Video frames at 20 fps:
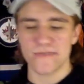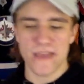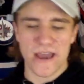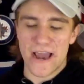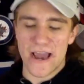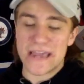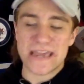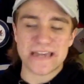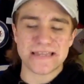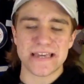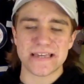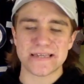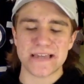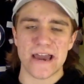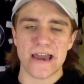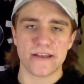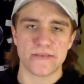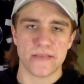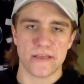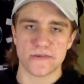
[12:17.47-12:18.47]
I get these
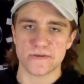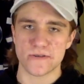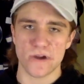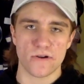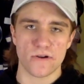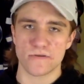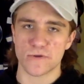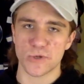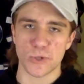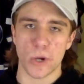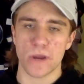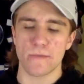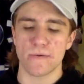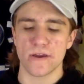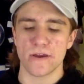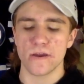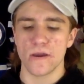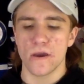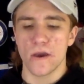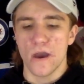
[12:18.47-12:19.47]
out and then start
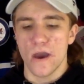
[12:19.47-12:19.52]
streaming.